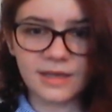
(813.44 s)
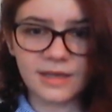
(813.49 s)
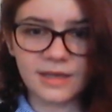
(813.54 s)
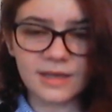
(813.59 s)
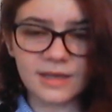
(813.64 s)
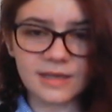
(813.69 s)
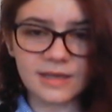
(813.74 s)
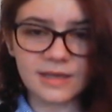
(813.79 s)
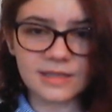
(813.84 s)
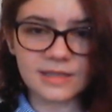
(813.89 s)

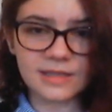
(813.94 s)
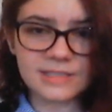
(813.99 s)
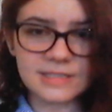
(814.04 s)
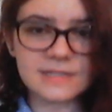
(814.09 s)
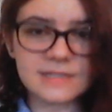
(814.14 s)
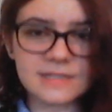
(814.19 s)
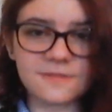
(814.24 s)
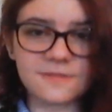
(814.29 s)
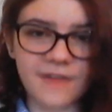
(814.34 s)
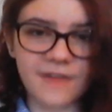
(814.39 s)
And this
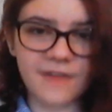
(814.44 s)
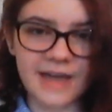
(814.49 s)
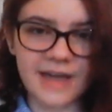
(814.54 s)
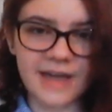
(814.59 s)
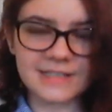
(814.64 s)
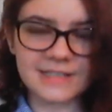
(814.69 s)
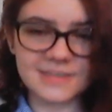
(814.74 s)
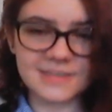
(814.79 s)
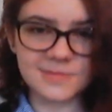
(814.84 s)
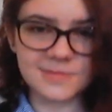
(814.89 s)
is a
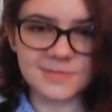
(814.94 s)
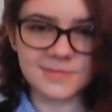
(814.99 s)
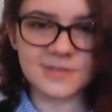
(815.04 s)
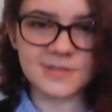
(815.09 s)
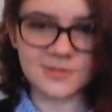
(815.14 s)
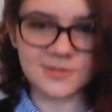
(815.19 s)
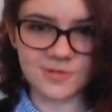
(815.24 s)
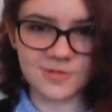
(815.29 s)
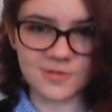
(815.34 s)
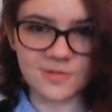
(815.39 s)
fact similarly
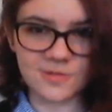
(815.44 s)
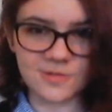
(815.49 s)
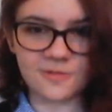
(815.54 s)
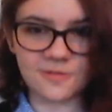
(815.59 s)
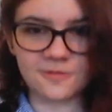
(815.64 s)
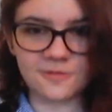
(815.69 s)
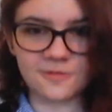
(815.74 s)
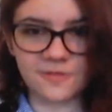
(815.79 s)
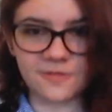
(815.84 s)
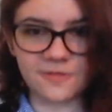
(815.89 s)
true
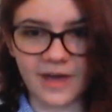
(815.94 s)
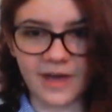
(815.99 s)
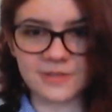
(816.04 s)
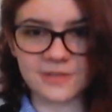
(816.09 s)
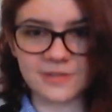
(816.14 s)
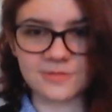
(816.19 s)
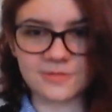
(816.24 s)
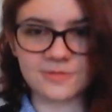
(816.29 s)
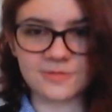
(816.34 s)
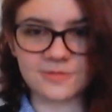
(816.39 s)
of
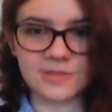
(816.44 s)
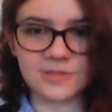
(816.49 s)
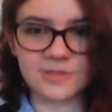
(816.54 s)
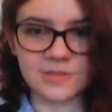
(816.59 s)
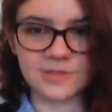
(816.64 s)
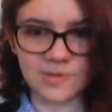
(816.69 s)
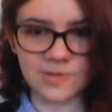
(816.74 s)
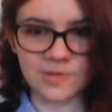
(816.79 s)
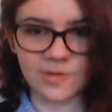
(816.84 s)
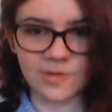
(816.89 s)
factual
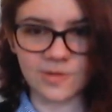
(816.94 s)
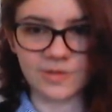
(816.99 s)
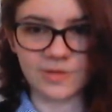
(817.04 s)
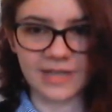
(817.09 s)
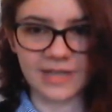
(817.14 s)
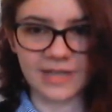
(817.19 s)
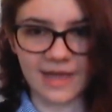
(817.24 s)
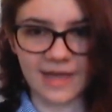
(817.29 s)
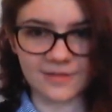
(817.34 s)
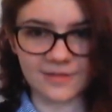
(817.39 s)
historical
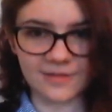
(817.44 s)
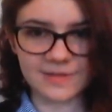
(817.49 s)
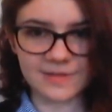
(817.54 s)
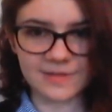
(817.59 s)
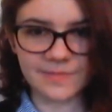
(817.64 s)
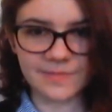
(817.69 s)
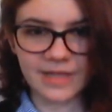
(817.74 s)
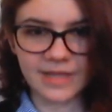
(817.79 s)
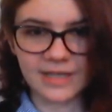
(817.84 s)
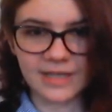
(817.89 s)
accounts.
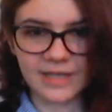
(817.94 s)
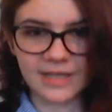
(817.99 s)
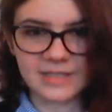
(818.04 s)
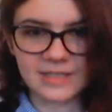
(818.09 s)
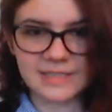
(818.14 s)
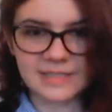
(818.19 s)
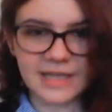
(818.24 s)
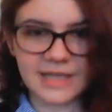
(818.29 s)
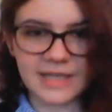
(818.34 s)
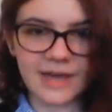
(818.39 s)

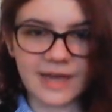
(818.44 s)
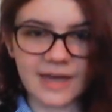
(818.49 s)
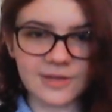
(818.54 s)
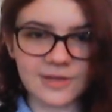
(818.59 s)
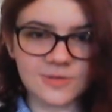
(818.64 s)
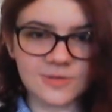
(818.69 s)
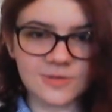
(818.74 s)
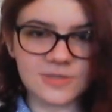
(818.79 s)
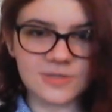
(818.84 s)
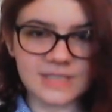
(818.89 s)
See,
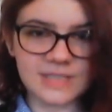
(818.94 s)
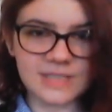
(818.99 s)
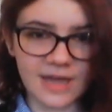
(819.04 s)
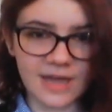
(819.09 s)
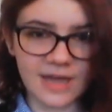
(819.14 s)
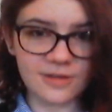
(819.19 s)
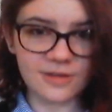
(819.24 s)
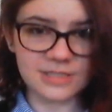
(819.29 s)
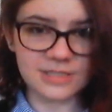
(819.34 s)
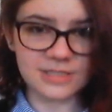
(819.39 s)
Ackroyd's
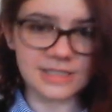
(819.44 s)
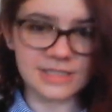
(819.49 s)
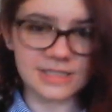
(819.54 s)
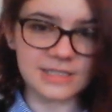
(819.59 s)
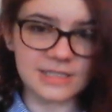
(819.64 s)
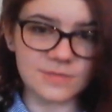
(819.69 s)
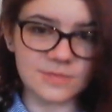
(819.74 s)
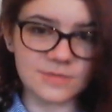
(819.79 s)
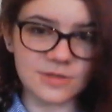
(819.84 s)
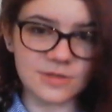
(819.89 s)
character,
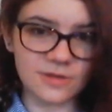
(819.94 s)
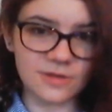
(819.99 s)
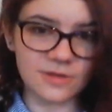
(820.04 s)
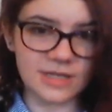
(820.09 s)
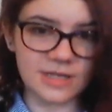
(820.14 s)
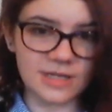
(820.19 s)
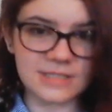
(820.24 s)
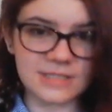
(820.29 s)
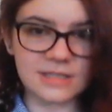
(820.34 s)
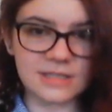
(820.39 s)
Elizabeth
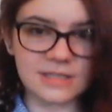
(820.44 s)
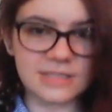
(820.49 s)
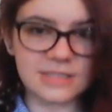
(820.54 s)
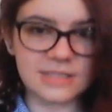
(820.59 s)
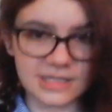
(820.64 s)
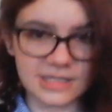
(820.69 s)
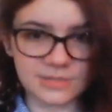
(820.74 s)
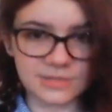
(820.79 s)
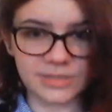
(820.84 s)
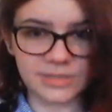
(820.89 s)
Cree, is
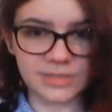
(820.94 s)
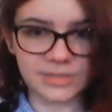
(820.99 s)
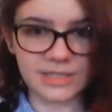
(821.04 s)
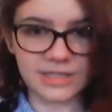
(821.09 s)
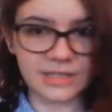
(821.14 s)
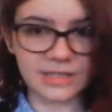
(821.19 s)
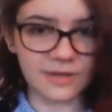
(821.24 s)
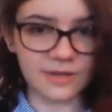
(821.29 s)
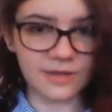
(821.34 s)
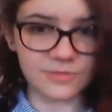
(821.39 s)
undoubtedly
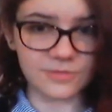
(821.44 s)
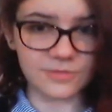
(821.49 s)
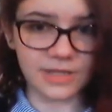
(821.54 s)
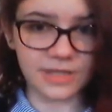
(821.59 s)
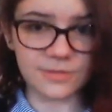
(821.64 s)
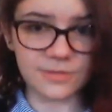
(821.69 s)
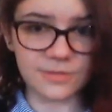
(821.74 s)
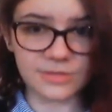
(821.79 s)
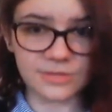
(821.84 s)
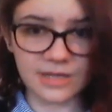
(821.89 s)
an
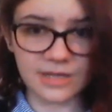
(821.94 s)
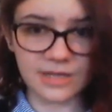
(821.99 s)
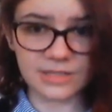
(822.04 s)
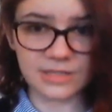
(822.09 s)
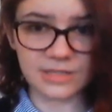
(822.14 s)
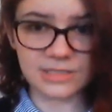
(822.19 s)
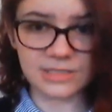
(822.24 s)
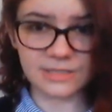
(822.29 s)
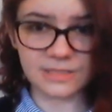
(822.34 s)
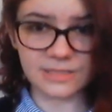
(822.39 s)
unreliable
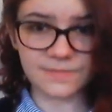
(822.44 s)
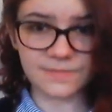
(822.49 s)
narrator.